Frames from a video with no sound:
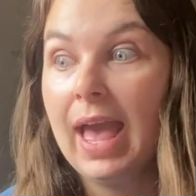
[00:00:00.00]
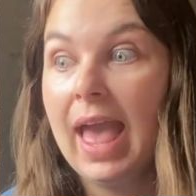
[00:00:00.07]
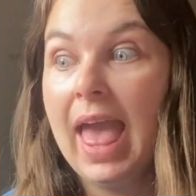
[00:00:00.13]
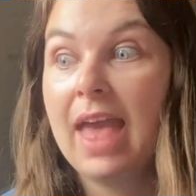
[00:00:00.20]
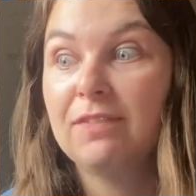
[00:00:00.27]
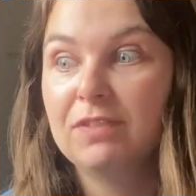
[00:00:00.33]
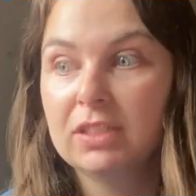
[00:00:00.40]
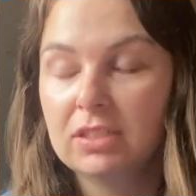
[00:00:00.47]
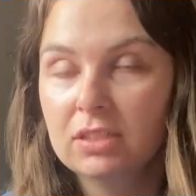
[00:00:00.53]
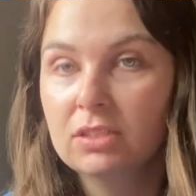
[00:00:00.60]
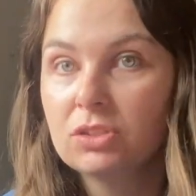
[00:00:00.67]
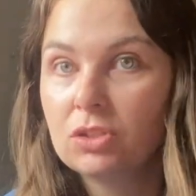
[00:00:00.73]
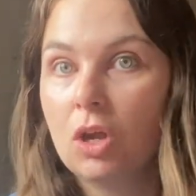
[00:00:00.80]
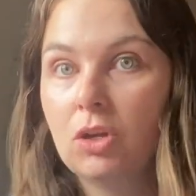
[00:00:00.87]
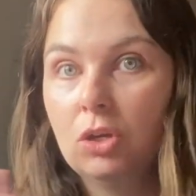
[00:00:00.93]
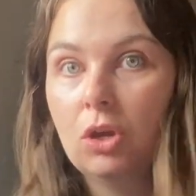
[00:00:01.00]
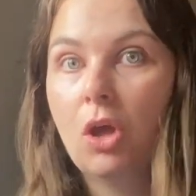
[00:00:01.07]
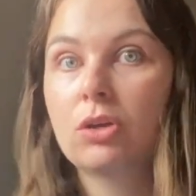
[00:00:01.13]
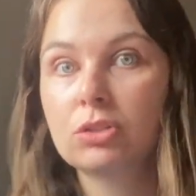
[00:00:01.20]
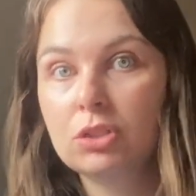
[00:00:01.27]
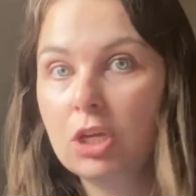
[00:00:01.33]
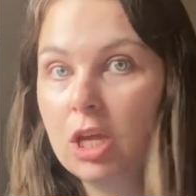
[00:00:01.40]
evidence on
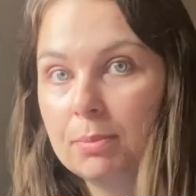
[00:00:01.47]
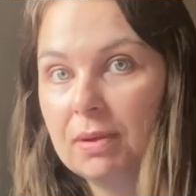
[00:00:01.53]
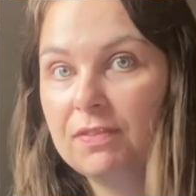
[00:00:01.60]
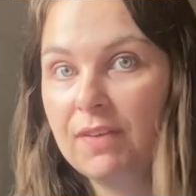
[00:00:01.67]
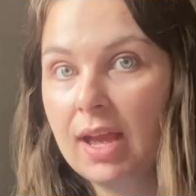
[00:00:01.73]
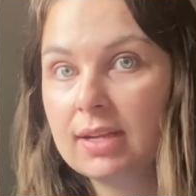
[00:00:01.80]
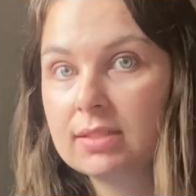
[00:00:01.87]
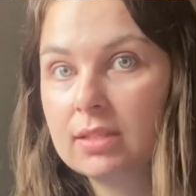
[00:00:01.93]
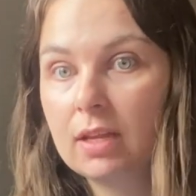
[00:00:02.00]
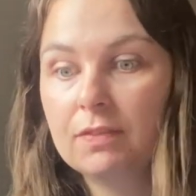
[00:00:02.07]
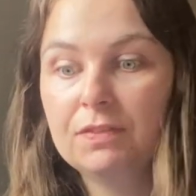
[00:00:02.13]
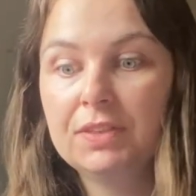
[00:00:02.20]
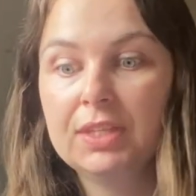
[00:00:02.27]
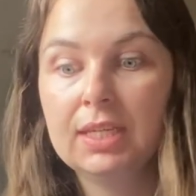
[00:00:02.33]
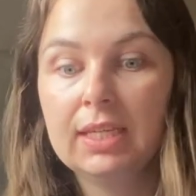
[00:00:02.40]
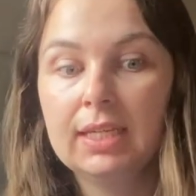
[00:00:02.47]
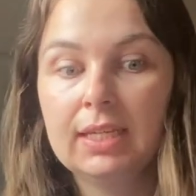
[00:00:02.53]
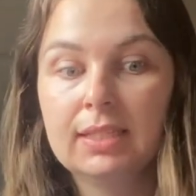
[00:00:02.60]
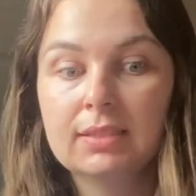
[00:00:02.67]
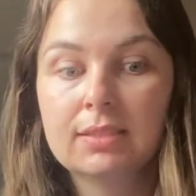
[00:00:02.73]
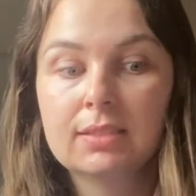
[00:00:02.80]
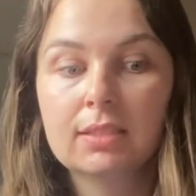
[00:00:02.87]
long-term effects of
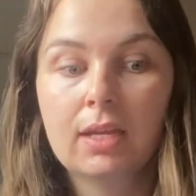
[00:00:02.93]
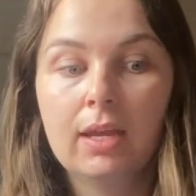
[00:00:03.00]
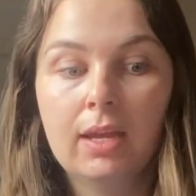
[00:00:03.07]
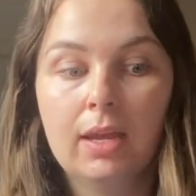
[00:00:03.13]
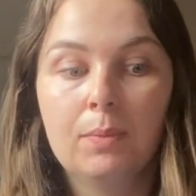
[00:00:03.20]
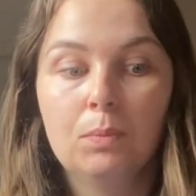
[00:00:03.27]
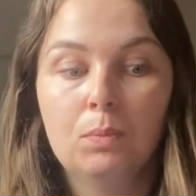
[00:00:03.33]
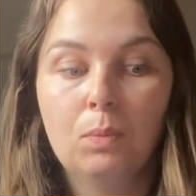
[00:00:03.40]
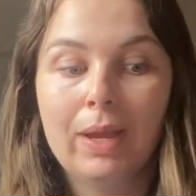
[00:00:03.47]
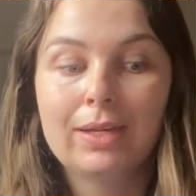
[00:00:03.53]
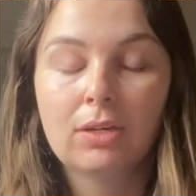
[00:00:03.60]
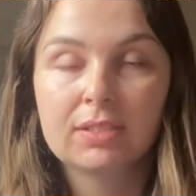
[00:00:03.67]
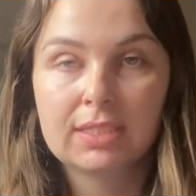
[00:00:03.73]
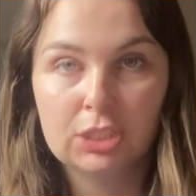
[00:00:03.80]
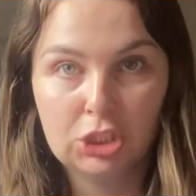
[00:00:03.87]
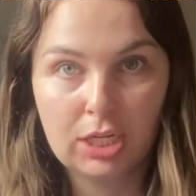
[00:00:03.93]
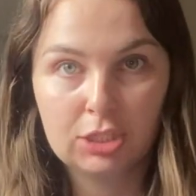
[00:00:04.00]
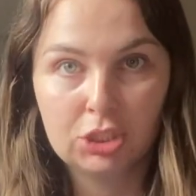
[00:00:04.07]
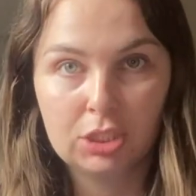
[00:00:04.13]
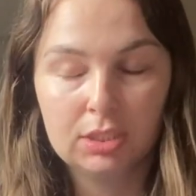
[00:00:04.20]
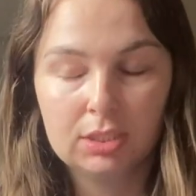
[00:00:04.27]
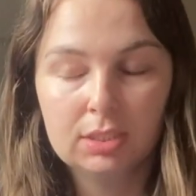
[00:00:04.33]
these weight loss
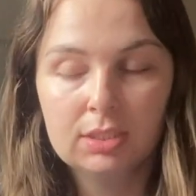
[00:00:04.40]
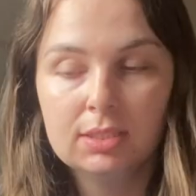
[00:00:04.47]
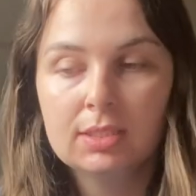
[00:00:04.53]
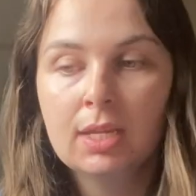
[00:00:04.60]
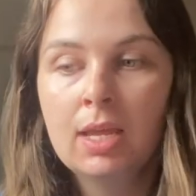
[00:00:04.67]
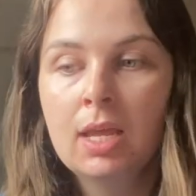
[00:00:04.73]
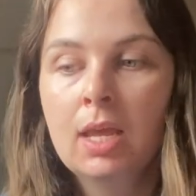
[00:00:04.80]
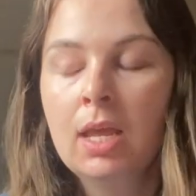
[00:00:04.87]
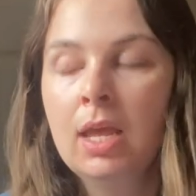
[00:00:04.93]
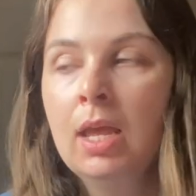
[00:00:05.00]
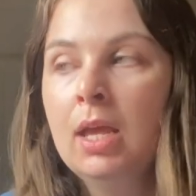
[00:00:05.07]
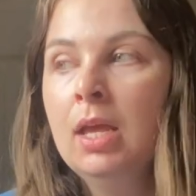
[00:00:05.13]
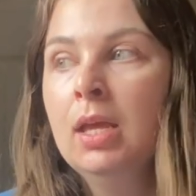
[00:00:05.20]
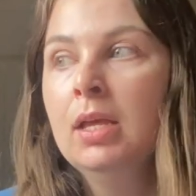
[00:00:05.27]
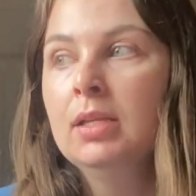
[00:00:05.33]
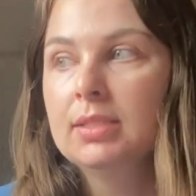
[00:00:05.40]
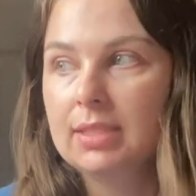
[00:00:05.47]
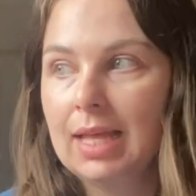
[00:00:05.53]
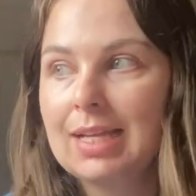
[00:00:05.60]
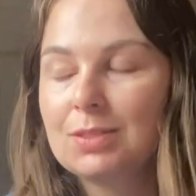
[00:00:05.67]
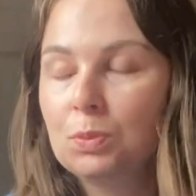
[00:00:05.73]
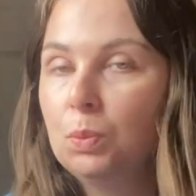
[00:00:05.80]
injections. So
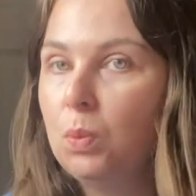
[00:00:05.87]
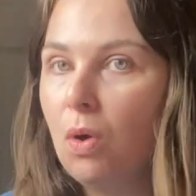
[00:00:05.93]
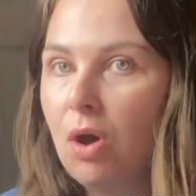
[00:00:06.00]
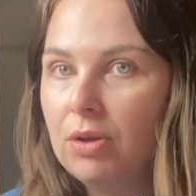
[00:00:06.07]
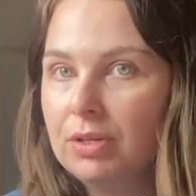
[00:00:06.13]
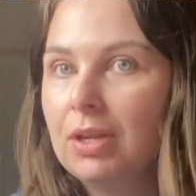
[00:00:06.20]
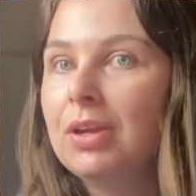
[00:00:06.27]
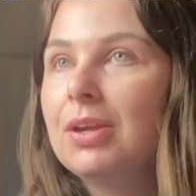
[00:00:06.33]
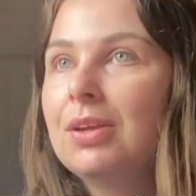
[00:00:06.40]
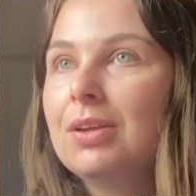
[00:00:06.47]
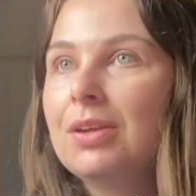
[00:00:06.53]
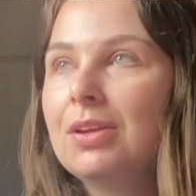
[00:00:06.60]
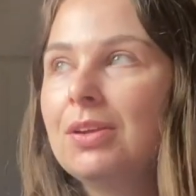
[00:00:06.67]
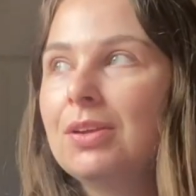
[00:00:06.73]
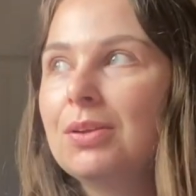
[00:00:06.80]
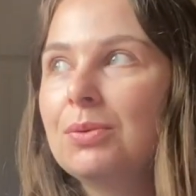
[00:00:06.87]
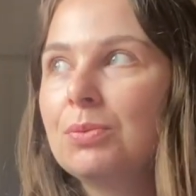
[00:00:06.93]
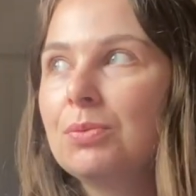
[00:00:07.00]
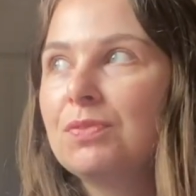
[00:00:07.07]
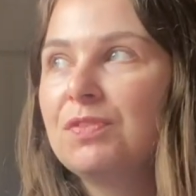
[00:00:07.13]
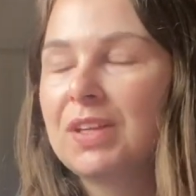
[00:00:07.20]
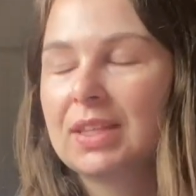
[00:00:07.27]
that's one
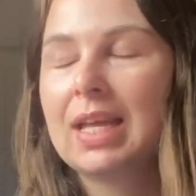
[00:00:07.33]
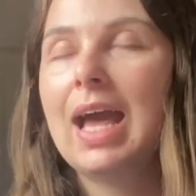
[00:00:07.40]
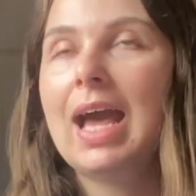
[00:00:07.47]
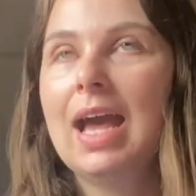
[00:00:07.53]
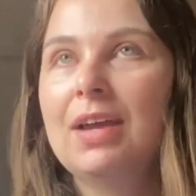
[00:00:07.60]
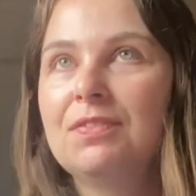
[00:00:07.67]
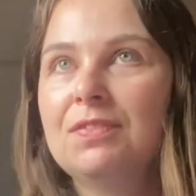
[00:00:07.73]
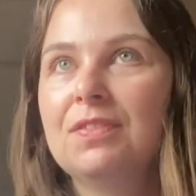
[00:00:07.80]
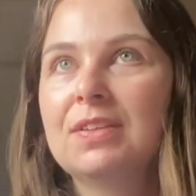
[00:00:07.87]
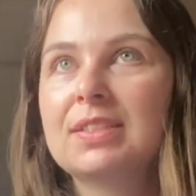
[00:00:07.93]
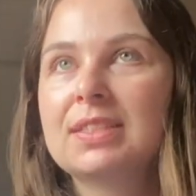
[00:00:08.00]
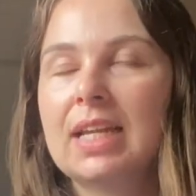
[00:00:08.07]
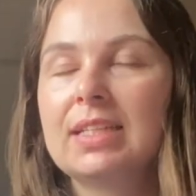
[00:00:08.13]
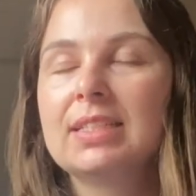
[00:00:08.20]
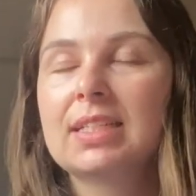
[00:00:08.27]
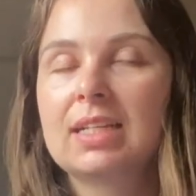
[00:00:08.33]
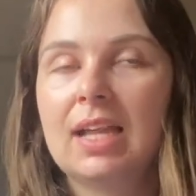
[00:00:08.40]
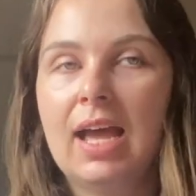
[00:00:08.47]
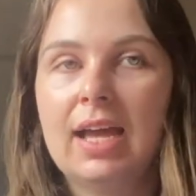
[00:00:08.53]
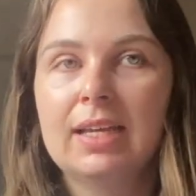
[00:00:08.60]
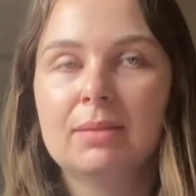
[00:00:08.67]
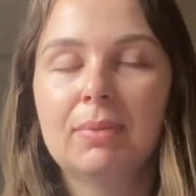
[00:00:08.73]
thing that I've said to
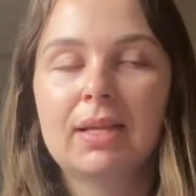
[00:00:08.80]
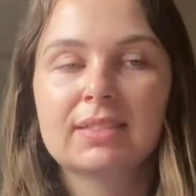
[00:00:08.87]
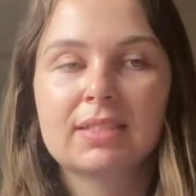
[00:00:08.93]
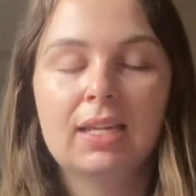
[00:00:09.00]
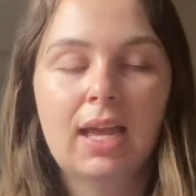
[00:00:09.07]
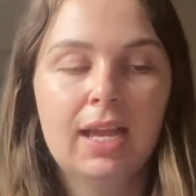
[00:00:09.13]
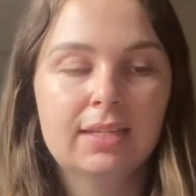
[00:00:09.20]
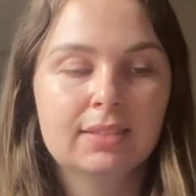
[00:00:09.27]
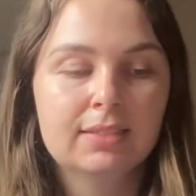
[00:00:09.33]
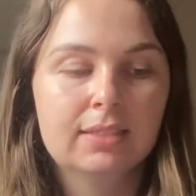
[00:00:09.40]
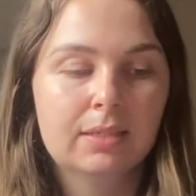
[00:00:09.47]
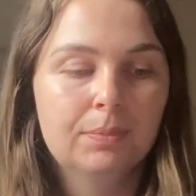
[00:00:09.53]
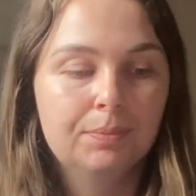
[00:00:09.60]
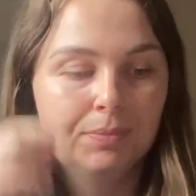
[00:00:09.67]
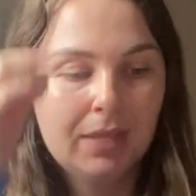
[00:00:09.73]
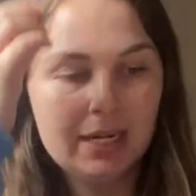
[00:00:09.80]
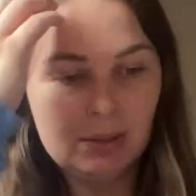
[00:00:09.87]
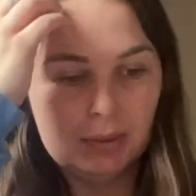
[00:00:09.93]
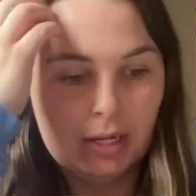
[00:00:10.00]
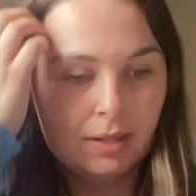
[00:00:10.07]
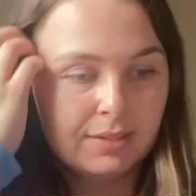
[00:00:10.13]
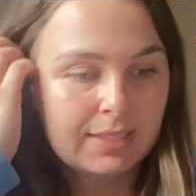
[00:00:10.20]
past clients and
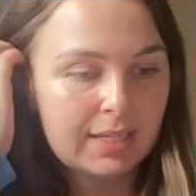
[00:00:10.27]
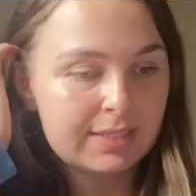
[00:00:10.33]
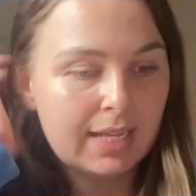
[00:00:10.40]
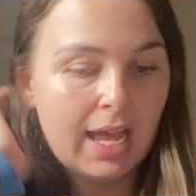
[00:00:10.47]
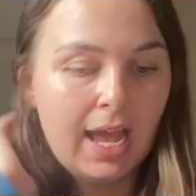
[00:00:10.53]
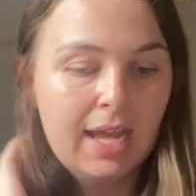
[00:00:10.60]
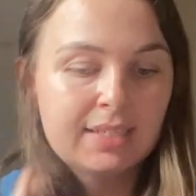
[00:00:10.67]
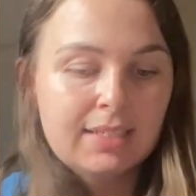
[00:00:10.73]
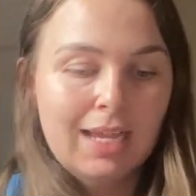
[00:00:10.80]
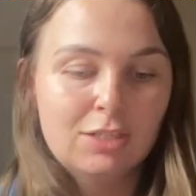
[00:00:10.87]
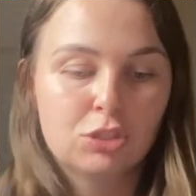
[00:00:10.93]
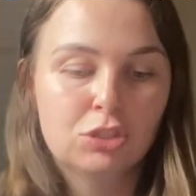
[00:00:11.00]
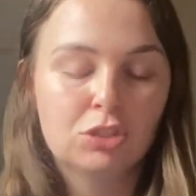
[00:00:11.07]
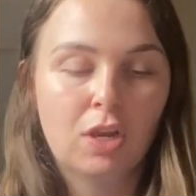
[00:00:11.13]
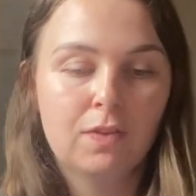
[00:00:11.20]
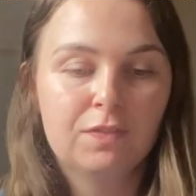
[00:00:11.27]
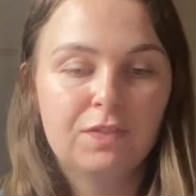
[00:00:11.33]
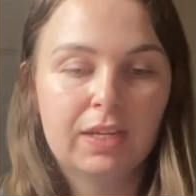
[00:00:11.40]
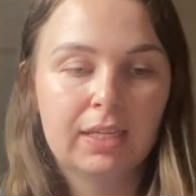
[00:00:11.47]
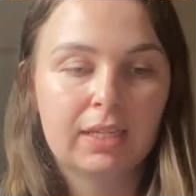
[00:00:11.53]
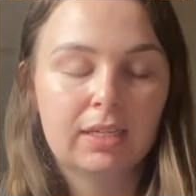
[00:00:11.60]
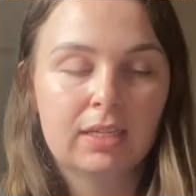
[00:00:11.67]
anyone else that's asked. I just don't
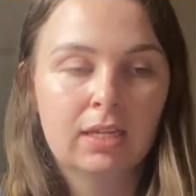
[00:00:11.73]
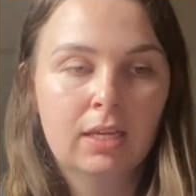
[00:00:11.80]
think